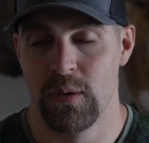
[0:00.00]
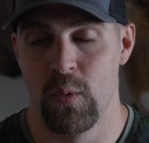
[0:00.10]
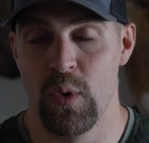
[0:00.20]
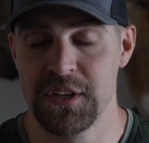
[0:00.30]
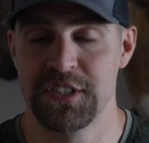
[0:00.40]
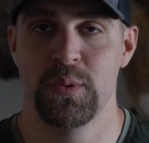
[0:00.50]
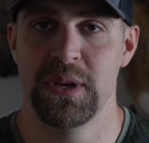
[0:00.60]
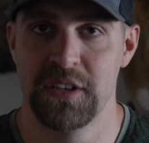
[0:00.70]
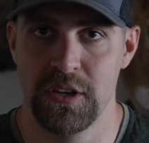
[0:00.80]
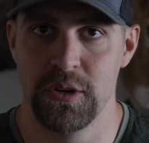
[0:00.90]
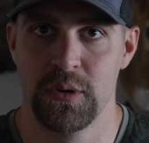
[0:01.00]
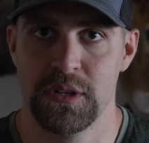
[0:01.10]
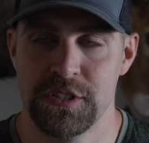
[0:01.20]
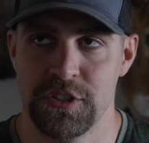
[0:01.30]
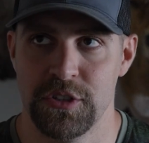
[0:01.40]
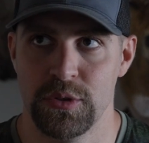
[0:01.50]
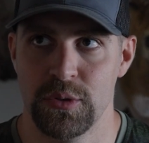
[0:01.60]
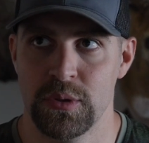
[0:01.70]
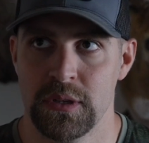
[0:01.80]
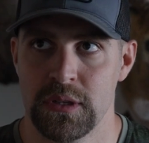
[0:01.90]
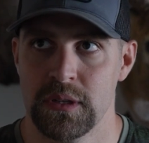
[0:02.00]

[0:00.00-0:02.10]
what do we do to